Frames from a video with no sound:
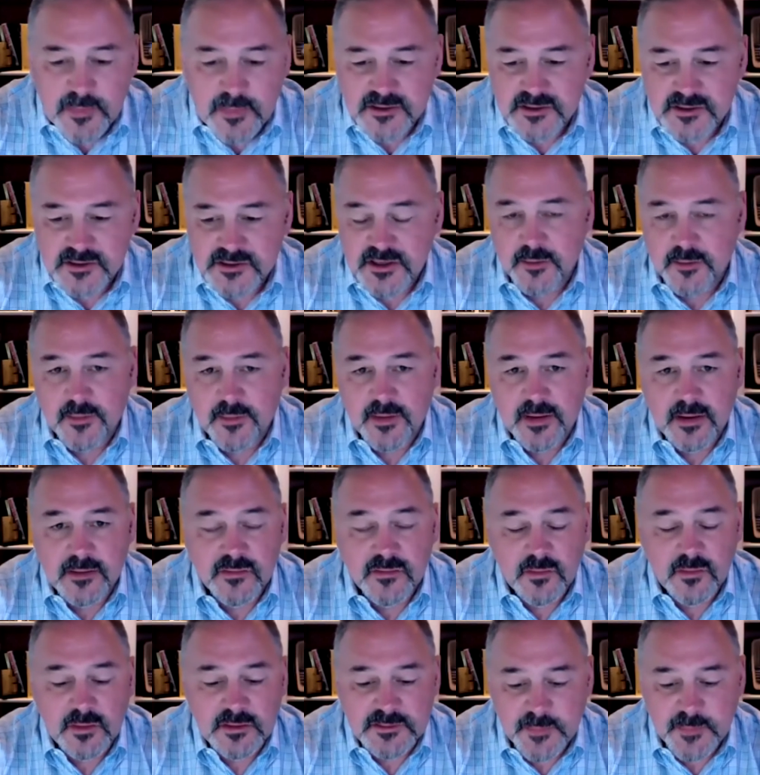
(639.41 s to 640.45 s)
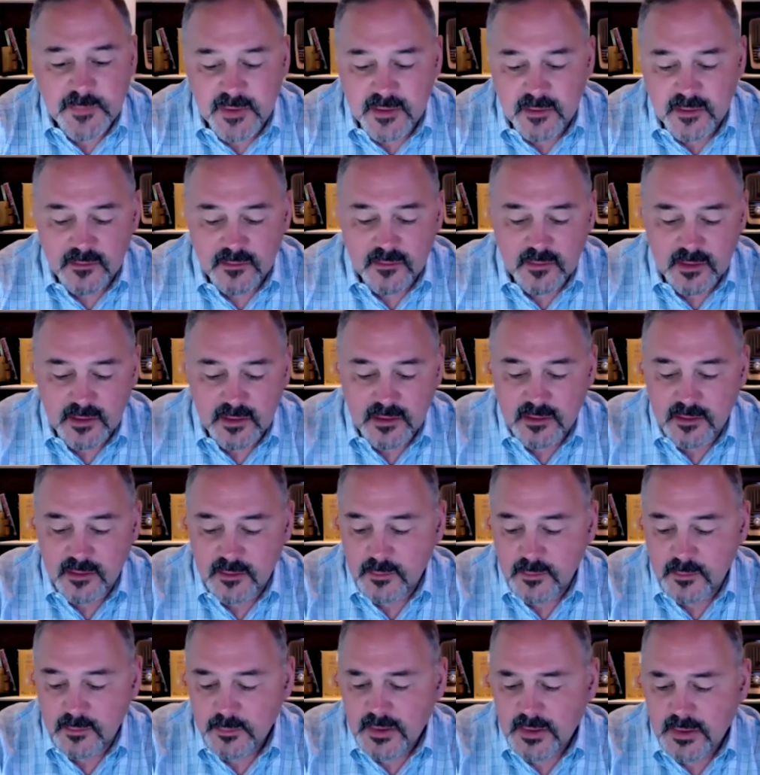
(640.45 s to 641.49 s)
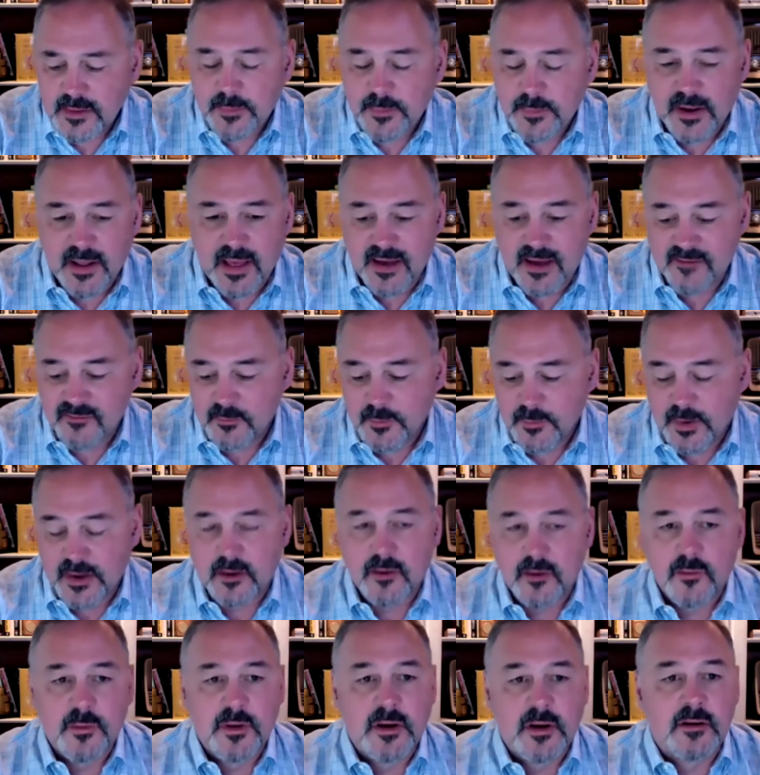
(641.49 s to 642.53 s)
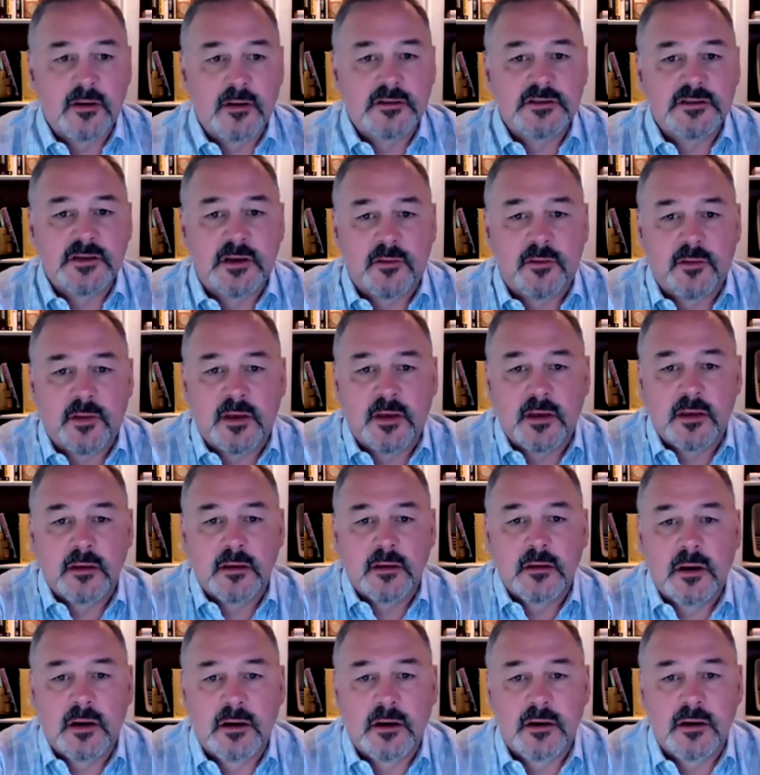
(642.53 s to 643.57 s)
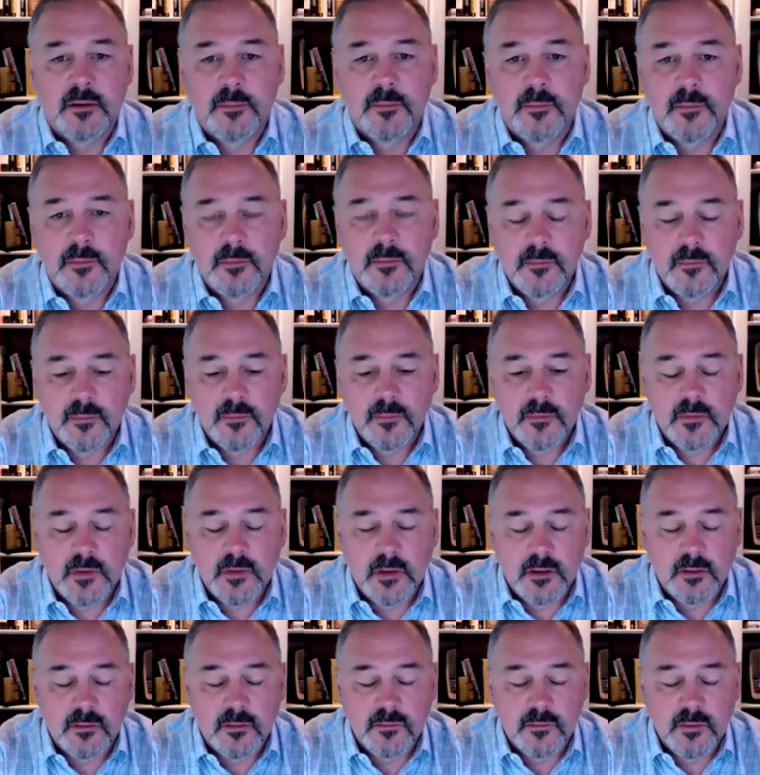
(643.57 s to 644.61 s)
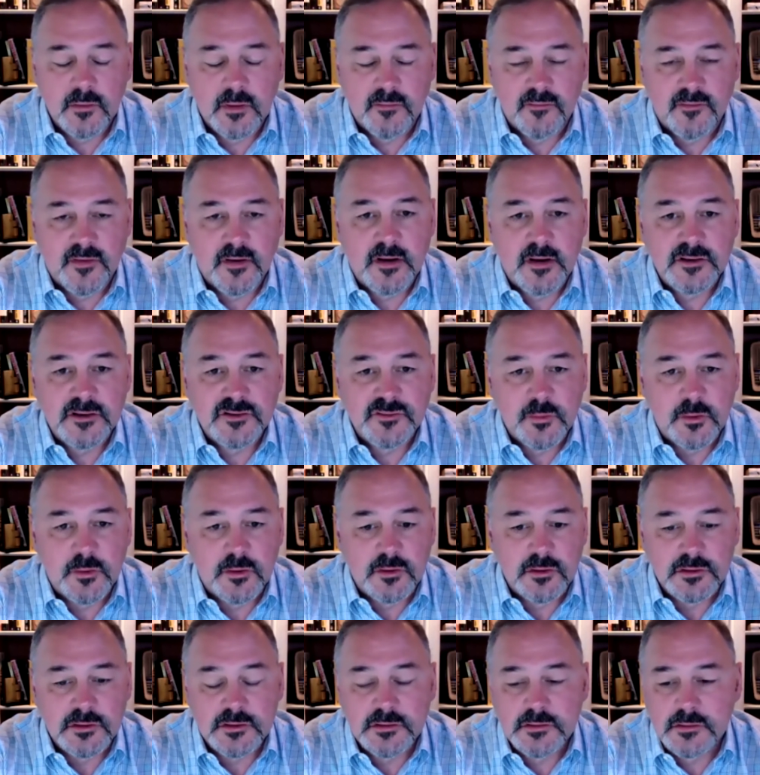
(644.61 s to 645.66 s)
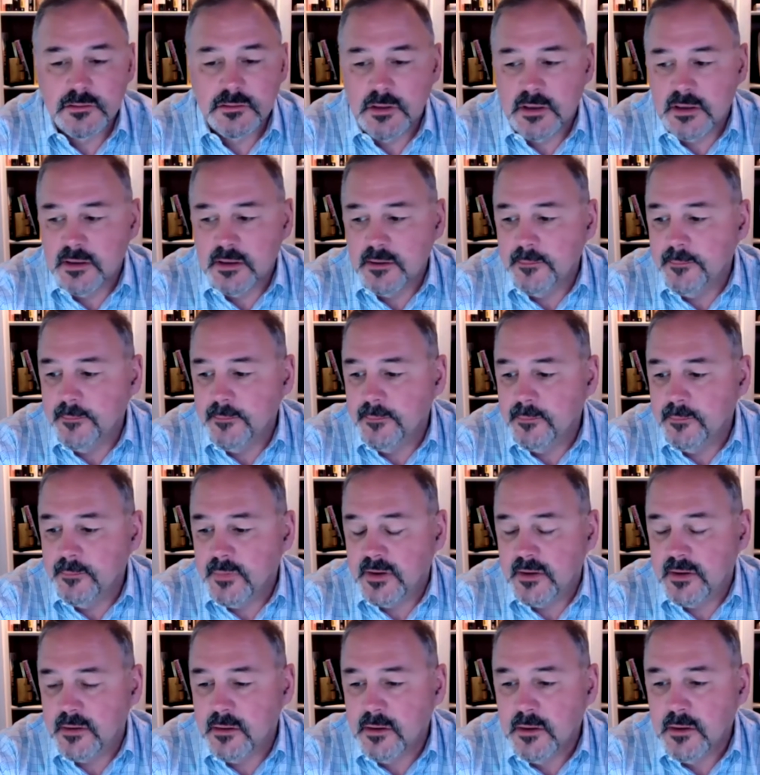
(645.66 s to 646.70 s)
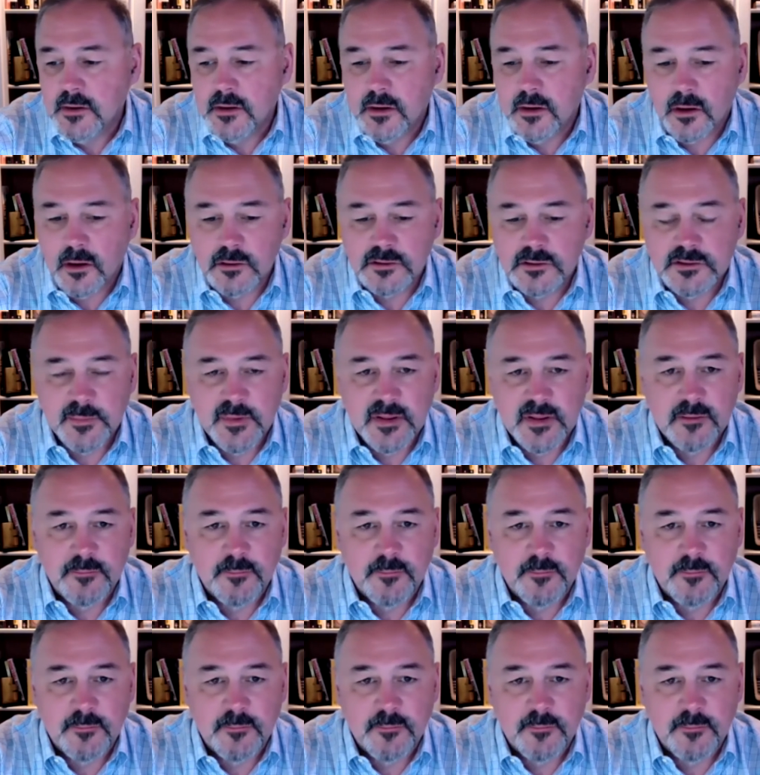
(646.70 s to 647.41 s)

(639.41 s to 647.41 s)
at Sony, so I spent probably about half of my career at Sony, you know, in various roles, but ultimately...